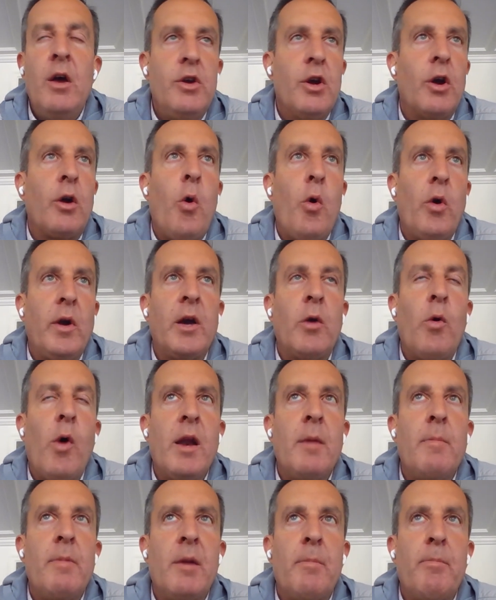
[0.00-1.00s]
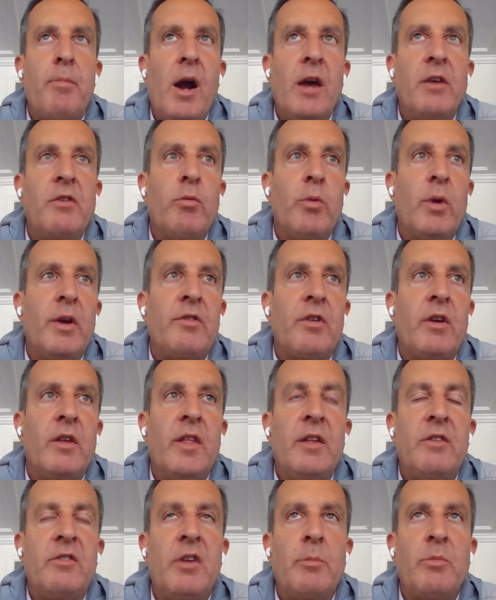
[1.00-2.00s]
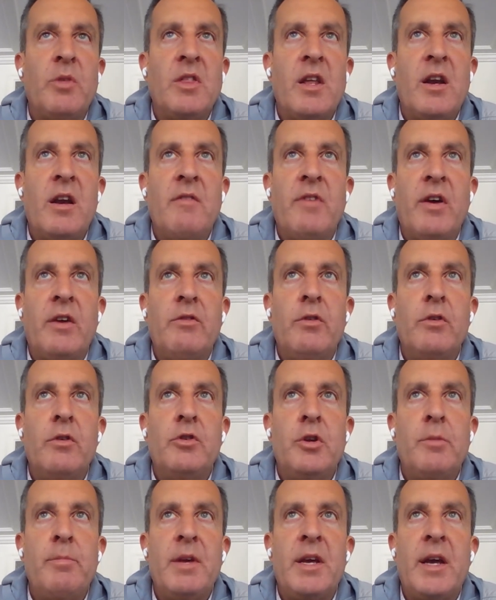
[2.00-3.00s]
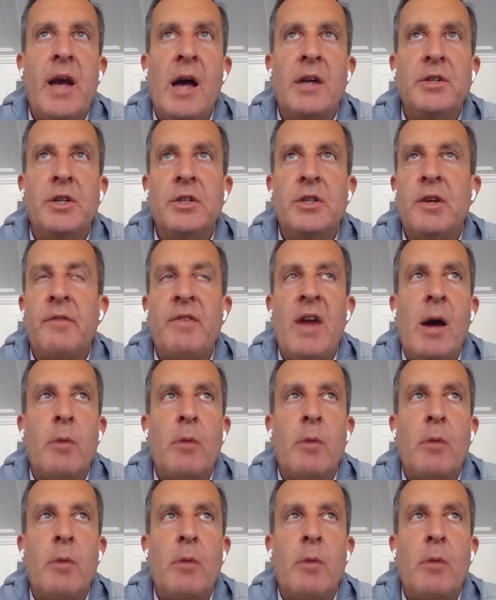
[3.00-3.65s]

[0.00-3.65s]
You're courting quite a bit of price risk, and that's something that investors should be conscious of,